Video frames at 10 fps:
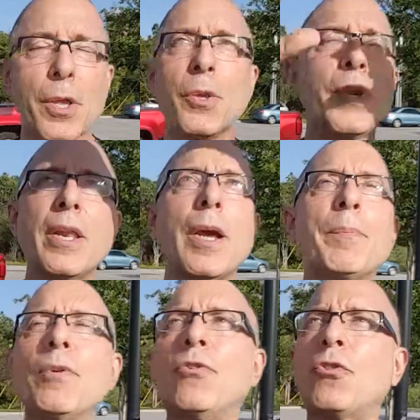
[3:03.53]
You get up,
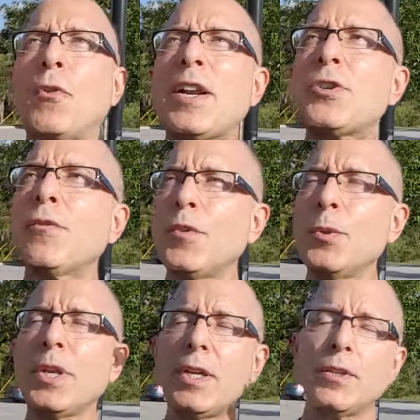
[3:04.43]
you stretch if
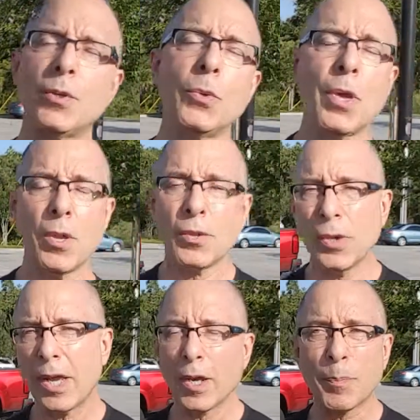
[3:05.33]
you need to. You
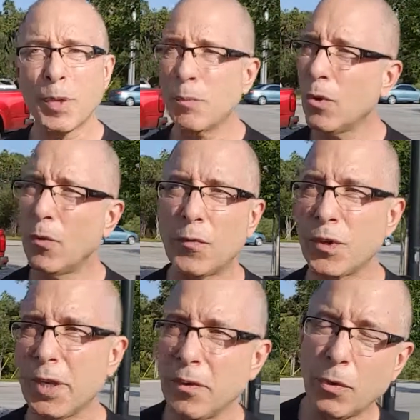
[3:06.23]
get up, you move if
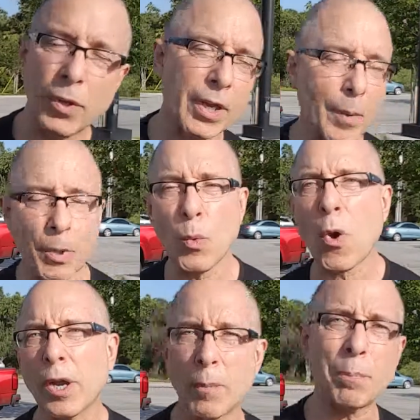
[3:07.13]
you need to. You get up, you
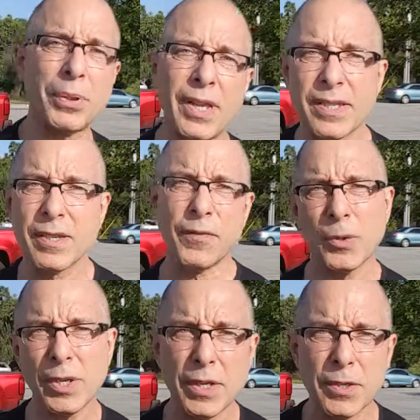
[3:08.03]
walk in place if
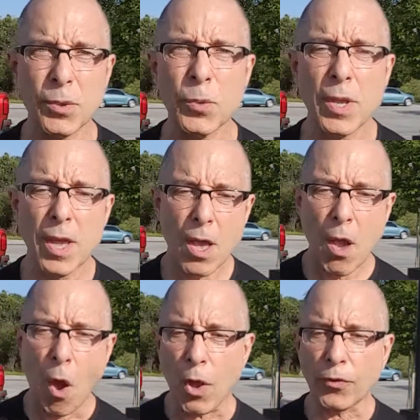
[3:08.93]
you need to.
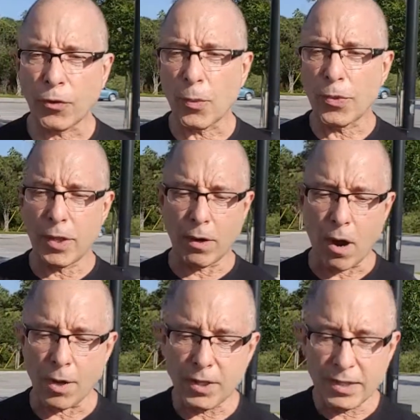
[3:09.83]
Also, there
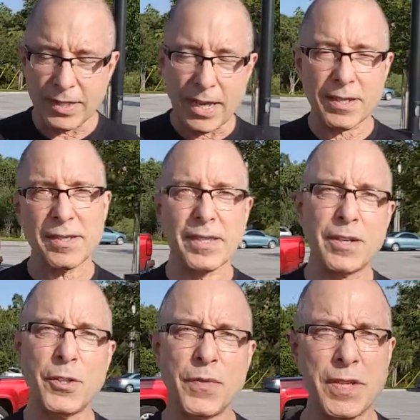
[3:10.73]
are these desks
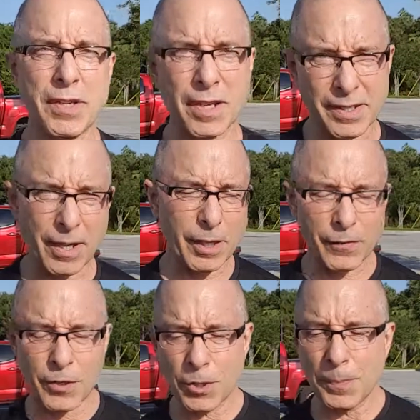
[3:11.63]
that you've seen on
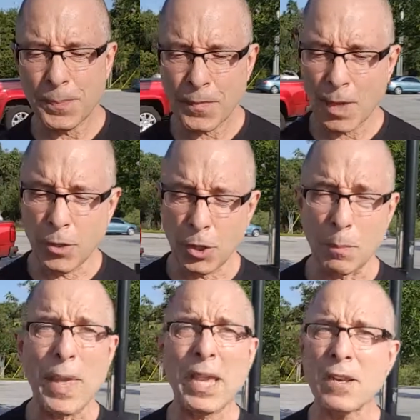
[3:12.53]
television. You
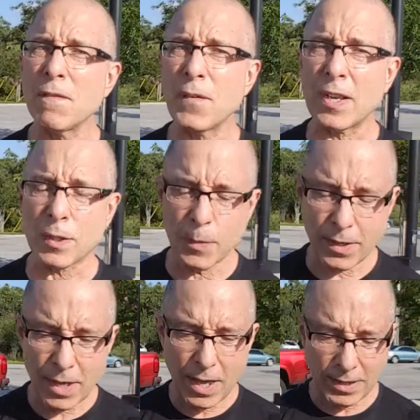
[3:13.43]
can make an
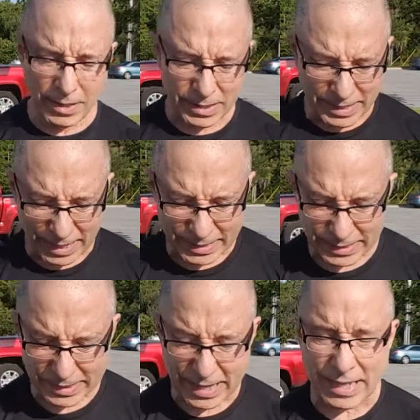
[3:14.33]
investment. These
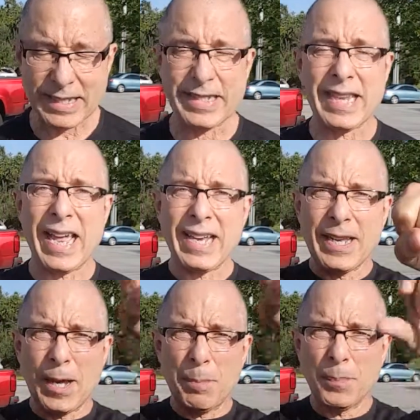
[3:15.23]
desks that stand
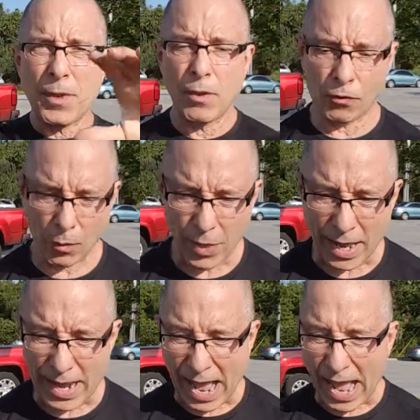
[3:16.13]
up so
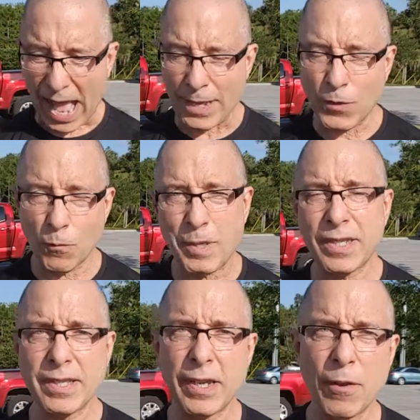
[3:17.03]
that as you've been
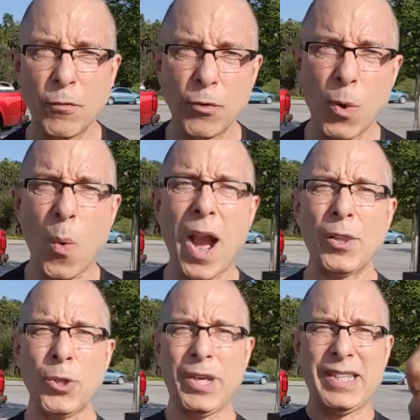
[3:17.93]
sitting for a
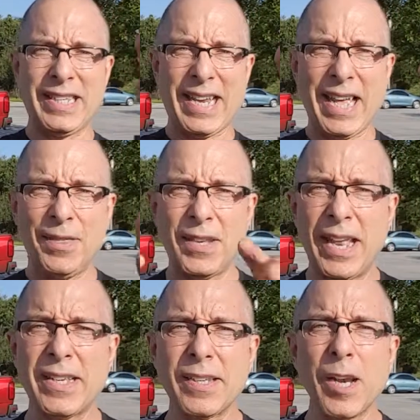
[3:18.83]
while, you can stand the
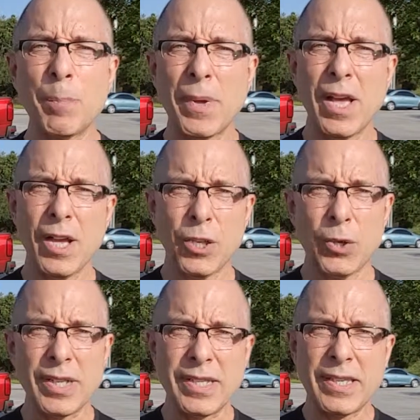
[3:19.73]
desk up. You
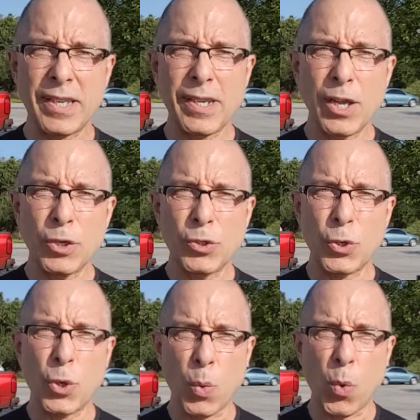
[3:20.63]
can sit, do
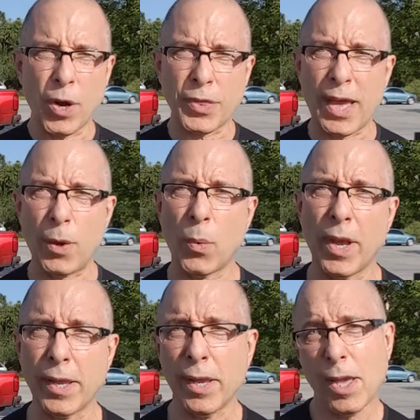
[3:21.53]
your work that
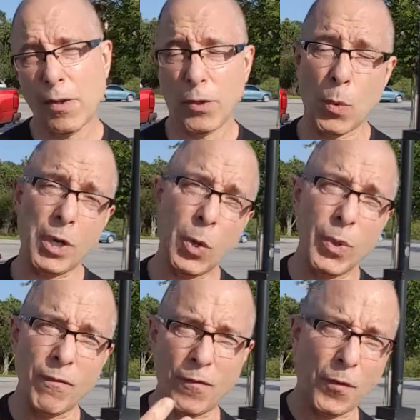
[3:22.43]
way. If you want to go
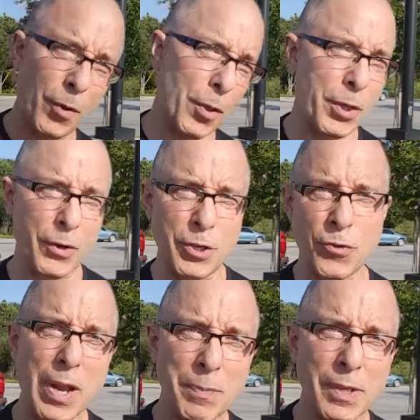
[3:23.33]
even further, there are
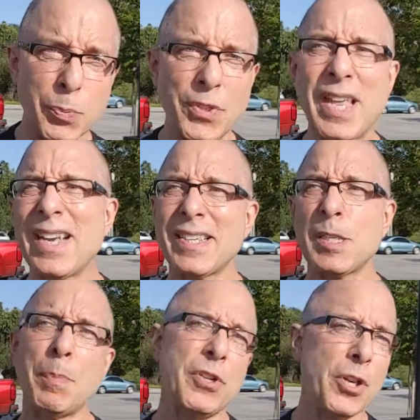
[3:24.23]
treadmills with
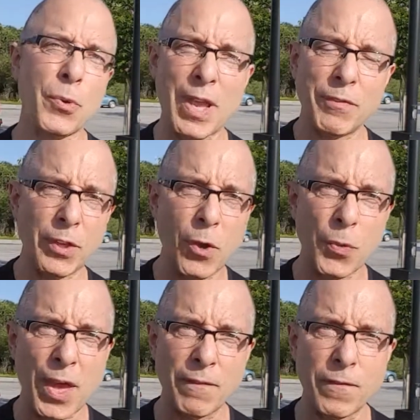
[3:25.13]
desks, but you don't have to go
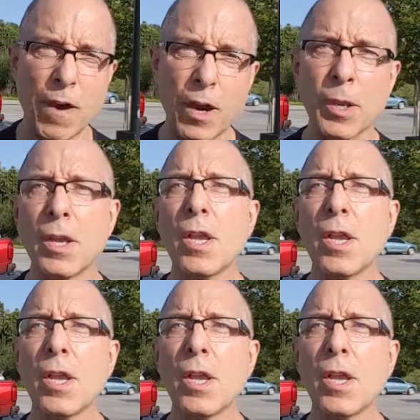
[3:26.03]
that far.